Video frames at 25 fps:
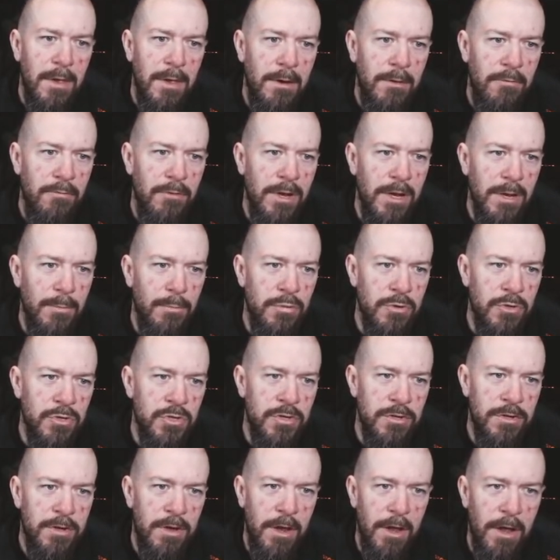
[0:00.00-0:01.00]
really
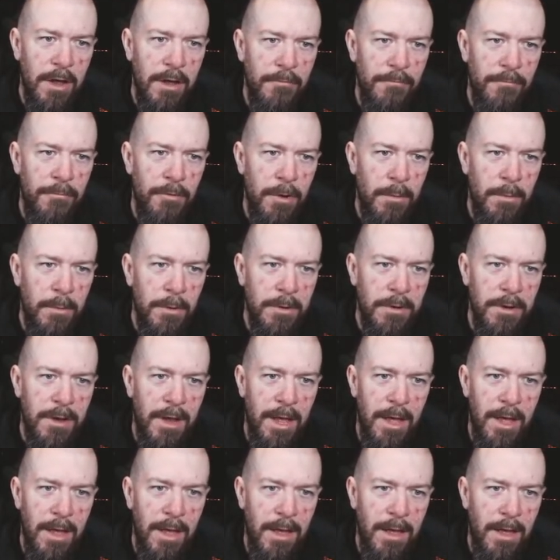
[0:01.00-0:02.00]
pushed forward
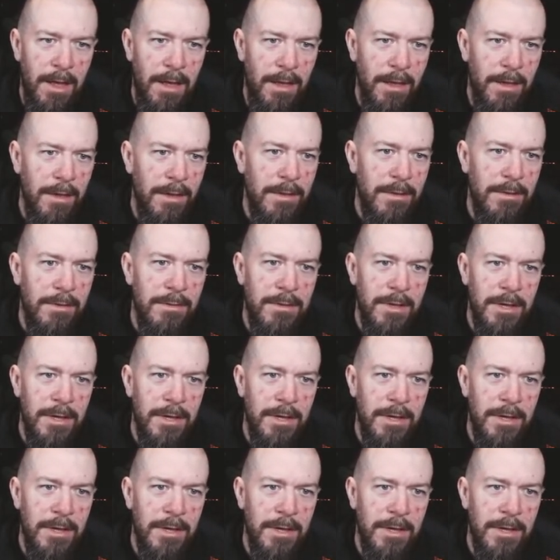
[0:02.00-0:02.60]
the